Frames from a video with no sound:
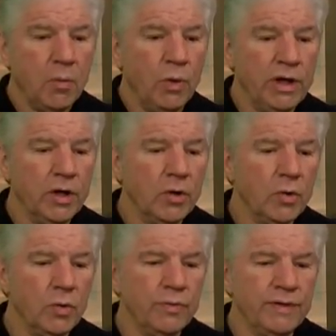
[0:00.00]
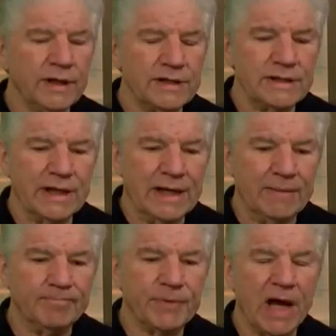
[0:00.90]
We know that
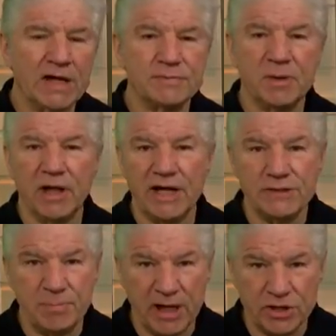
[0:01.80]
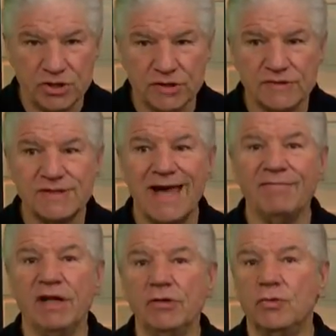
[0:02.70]
um, hospitalized patients
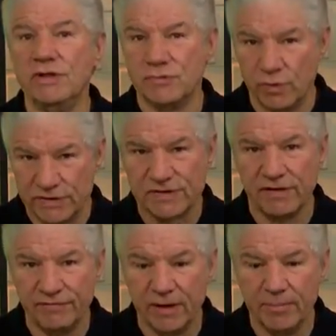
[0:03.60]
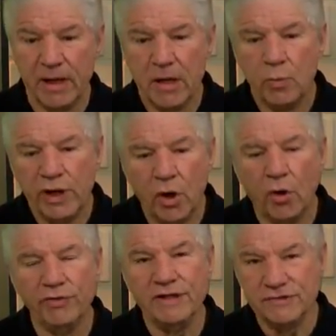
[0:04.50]
have an increased risk of them. We
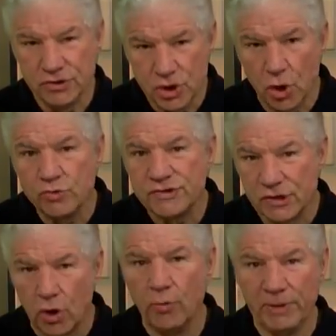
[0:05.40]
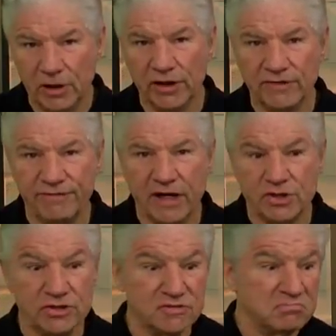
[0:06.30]
call these nosocomial
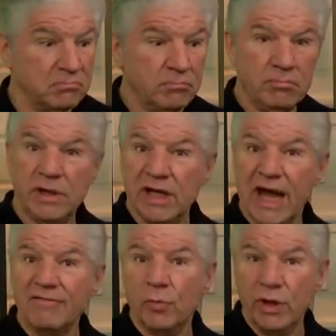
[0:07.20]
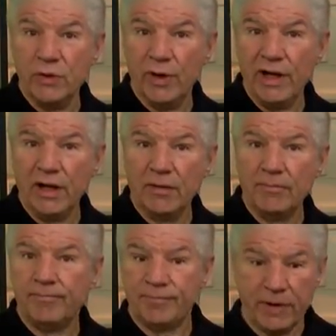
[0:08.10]
infections. Didn't have it when you went in,
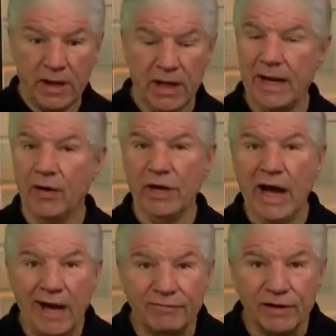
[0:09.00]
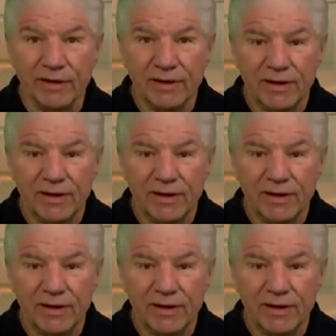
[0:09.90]
and now you have it.